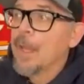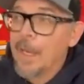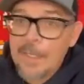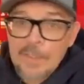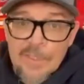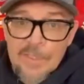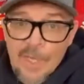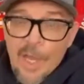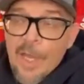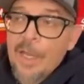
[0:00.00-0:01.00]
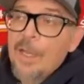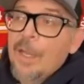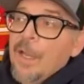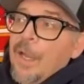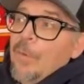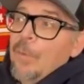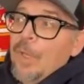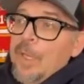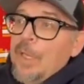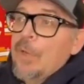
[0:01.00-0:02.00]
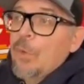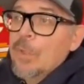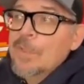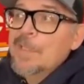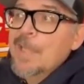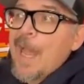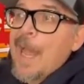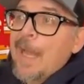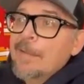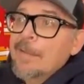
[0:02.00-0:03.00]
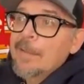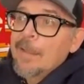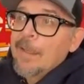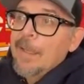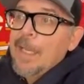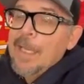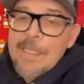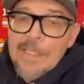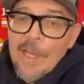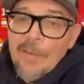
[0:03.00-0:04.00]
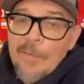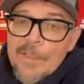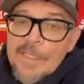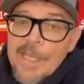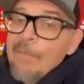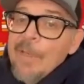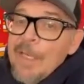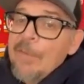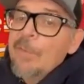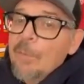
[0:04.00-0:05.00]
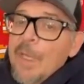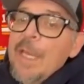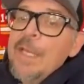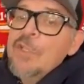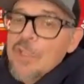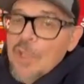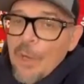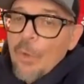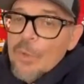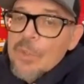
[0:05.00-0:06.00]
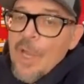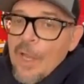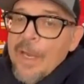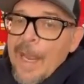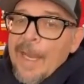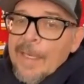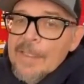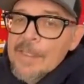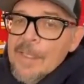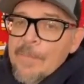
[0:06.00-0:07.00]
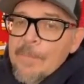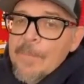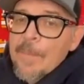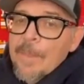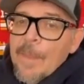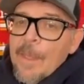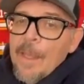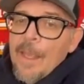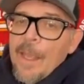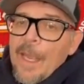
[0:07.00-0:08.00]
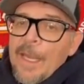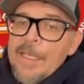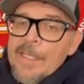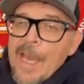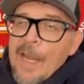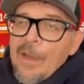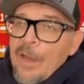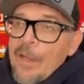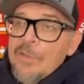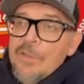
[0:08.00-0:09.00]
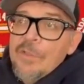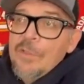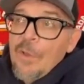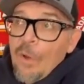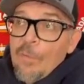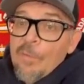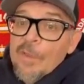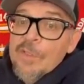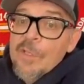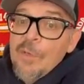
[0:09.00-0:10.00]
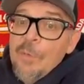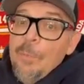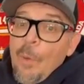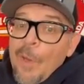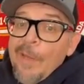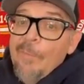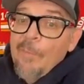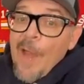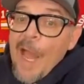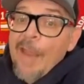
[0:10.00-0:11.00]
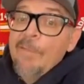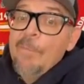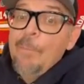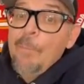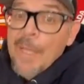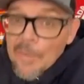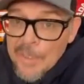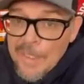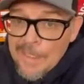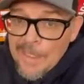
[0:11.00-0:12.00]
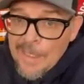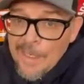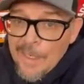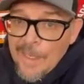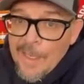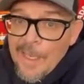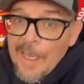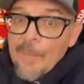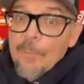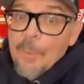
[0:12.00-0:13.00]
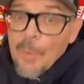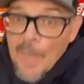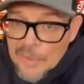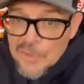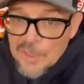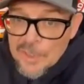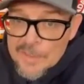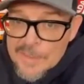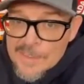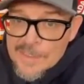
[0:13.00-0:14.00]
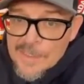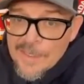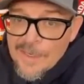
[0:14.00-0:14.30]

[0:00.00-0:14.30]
And I just saw a really cool stat. He's done 73 shows on X. And he's had over 2.5 billion impressions